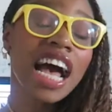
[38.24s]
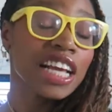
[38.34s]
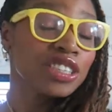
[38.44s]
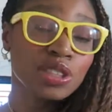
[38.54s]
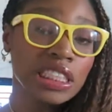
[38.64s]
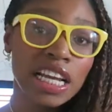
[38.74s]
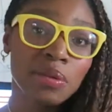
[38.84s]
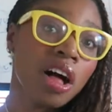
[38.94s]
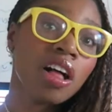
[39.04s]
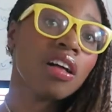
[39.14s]
I use
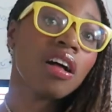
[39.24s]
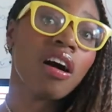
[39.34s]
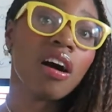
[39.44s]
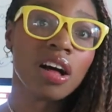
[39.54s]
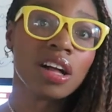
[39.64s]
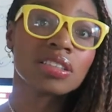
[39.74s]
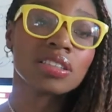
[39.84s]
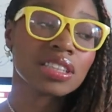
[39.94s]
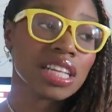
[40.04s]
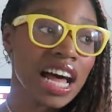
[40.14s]
Etymological
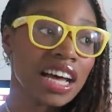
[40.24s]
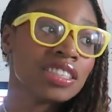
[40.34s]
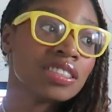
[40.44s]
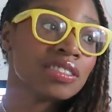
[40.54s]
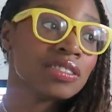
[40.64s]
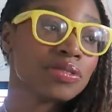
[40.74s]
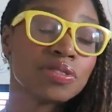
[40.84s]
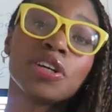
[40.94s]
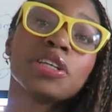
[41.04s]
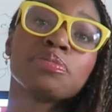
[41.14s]
Online
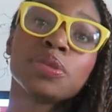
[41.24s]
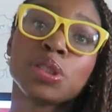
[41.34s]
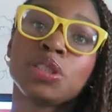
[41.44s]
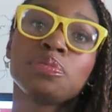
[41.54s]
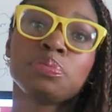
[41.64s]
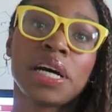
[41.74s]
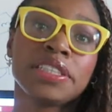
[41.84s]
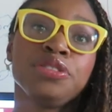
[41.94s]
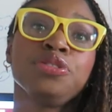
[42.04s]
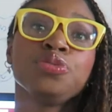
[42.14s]
for most of
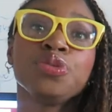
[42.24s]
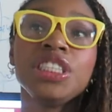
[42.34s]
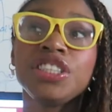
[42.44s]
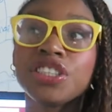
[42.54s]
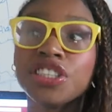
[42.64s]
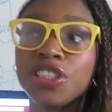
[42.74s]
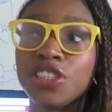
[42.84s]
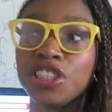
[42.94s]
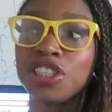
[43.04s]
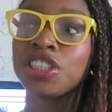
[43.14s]
my
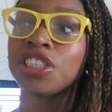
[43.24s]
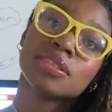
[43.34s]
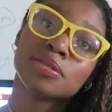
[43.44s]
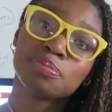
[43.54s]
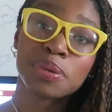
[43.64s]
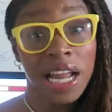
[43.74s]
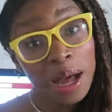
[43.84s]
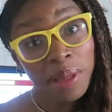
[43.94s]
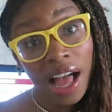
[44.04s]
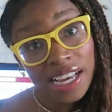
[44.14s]
research, but
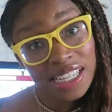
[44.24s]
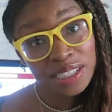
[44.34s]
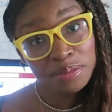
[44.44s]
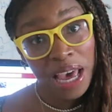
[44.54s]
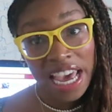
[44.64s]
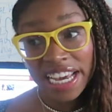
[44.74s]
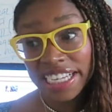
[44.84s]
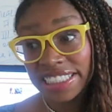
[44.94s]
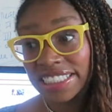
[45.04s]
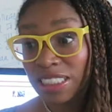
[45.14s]
I'm not getting
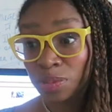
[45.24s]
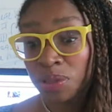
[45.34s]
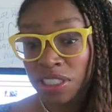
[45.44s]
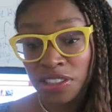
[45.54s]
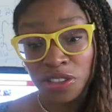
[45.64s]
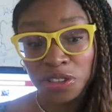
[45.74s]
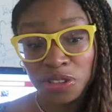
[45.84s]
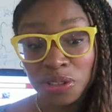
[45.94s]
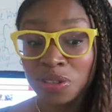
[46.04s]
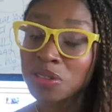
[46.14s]
paid,
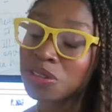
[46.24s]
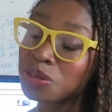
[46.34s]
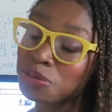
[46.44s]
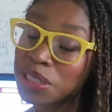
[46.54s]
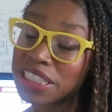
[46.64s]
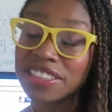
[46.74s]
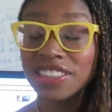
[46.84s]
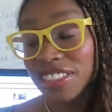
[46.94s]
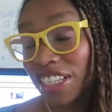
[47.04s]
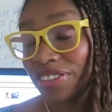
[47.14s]
sponsored, but
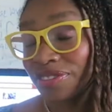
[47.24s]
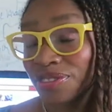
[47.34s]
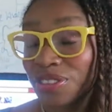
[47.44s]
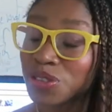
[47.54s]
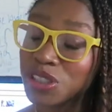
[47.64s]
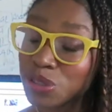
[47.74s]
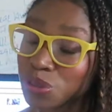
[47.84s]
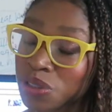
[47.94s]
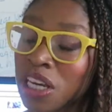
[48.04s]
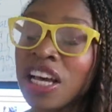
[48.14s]
you know, who knows.
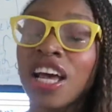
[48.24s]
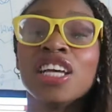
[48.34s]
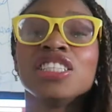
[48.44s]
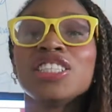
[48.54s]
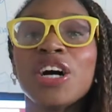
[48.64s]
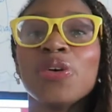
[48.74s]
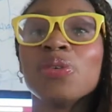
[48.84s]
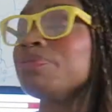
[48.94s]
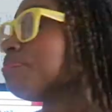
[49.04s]
So,